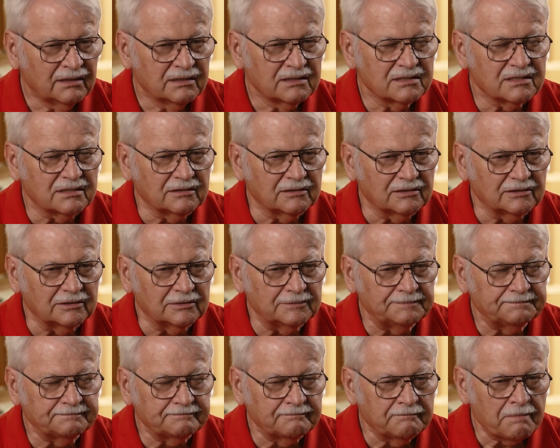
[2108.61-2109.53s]

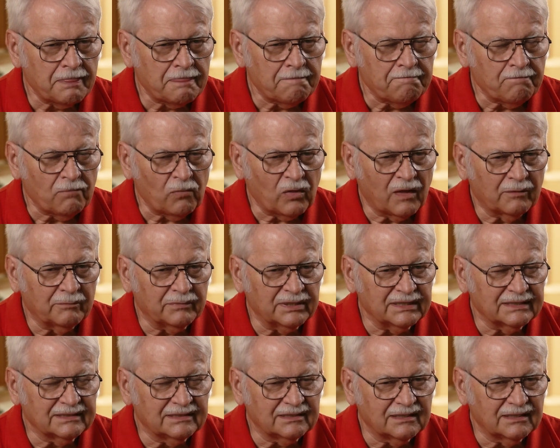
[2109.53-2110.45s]
So,
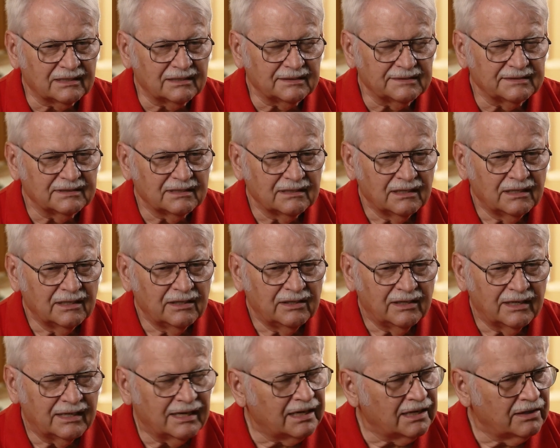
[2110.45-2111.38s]
but
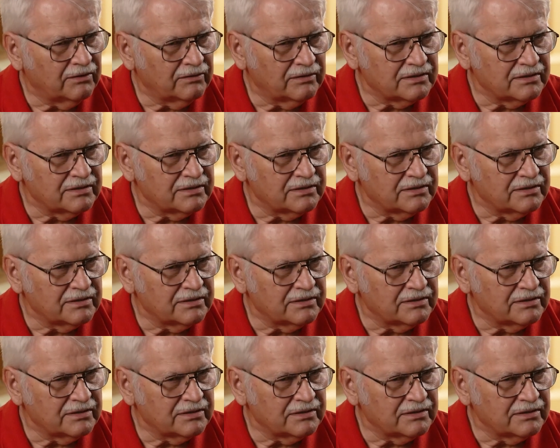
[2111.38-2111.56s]
we got to give